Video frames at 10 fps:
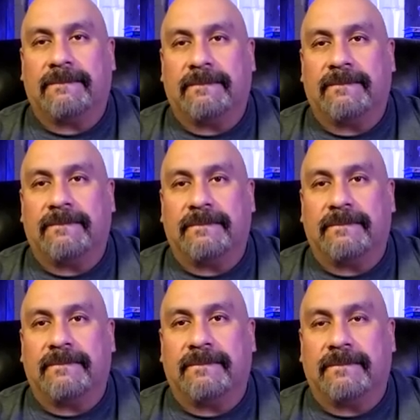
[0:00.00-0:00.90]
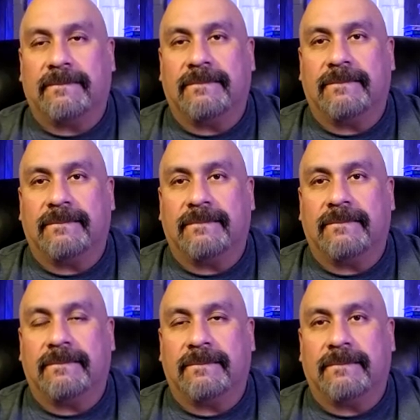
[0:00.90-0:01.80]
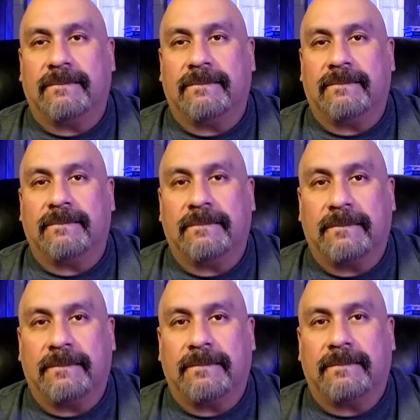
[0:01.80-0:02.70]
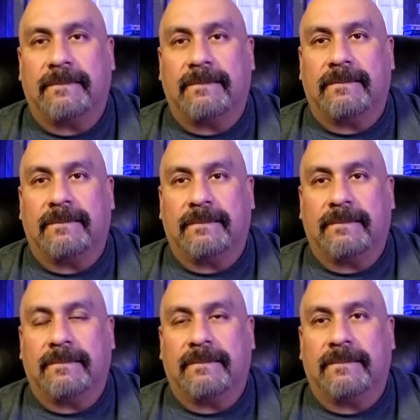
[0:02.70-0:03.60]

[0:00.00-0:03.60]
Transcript: No words are spoken by the person on screen.